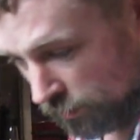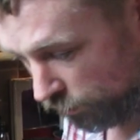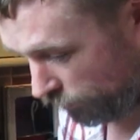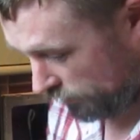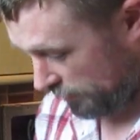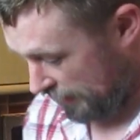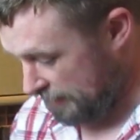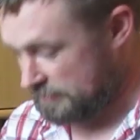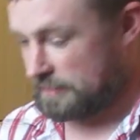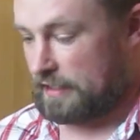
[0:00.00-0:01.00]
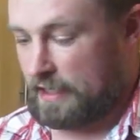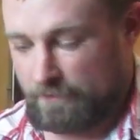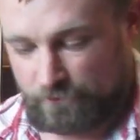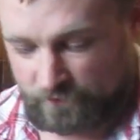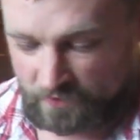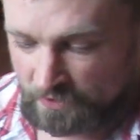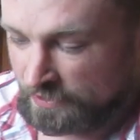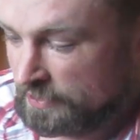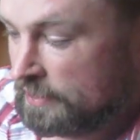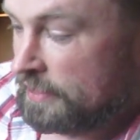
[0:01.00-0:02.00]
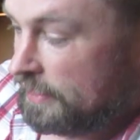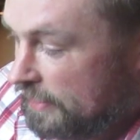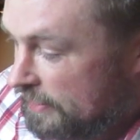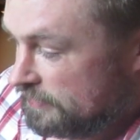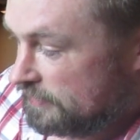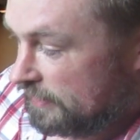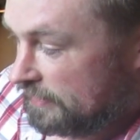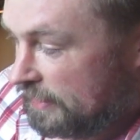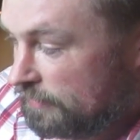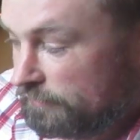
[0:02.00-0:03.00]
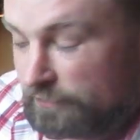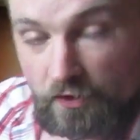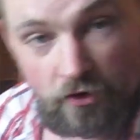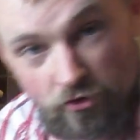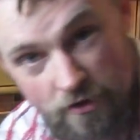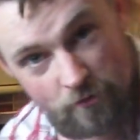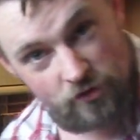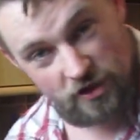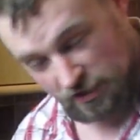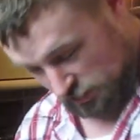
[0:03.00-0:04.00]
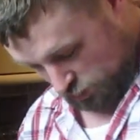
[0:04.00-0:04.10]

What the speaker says: What we're going to add to that is a can of cream of chicken